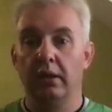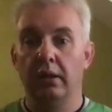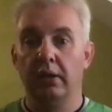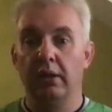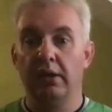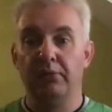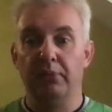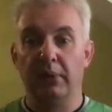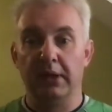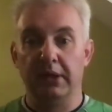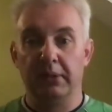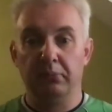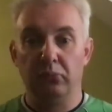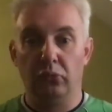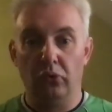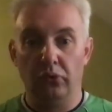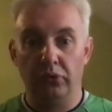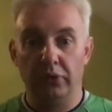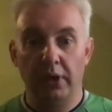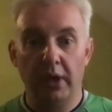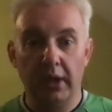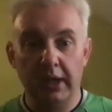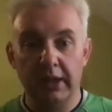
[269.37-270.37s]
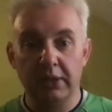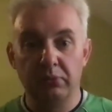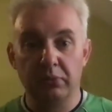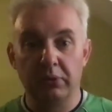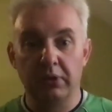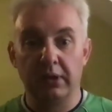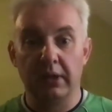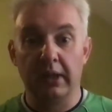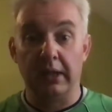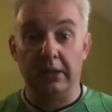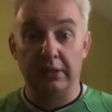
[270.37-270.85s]
If we added more 9s, we
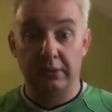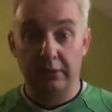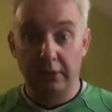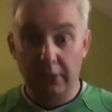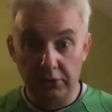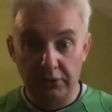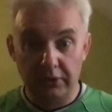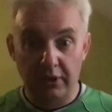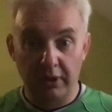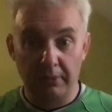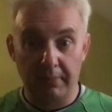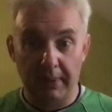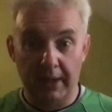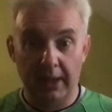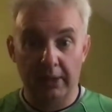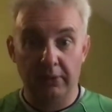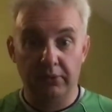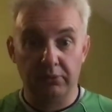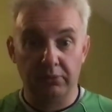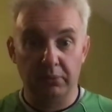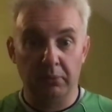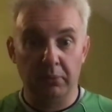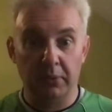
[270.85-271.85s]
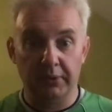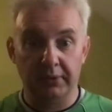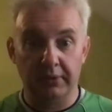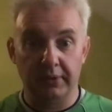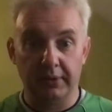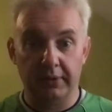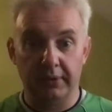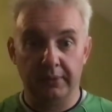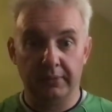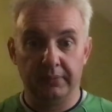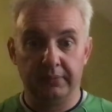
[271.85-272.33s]
could get as close to the power as we wanted.